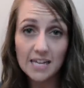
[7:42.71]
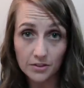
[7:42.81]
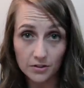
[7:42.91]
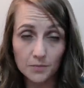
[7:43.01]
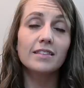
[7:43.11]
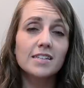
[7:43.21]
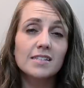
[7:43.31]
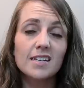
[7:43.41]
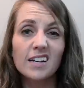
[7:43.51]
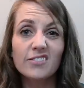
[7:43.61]
Either. This
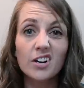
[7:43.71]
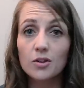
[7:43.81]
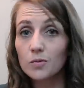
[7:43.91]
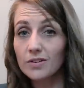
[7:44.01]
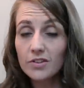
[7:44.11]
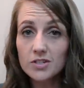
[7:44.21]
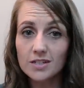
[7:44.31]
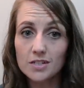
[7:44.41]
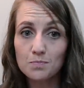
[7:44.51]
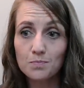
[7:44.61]
is kind of another one of those
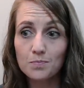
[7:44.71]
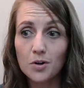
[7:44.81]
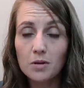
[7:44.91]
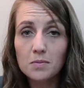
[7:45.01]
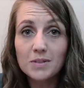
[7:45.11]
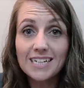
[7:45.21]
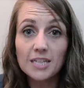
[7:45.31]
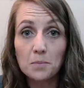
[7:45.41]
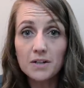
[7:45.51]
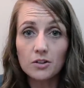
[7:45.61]
that's probably
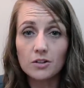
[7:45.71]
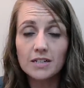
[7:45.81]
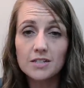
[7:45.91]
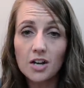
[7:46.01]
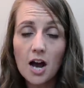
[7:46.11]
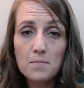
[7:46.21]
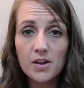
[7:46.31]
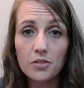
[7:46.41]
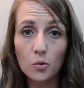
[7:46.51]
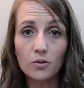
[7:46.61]
in the middle. It's not
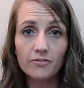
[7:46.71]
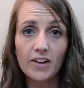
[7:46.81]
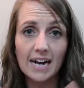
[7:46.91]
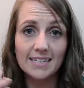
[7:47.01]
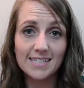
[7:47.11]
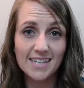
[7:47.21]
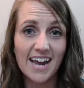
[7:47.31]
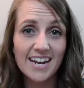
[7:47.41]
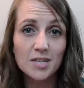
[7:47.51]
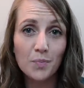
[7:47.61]
myth or fact, it's
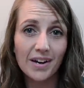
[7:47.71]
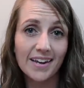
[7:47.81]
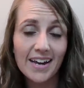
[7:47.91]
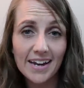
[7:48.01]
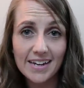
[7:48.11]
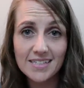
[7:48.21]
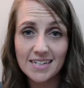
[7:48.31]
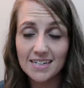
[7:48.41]
case by case.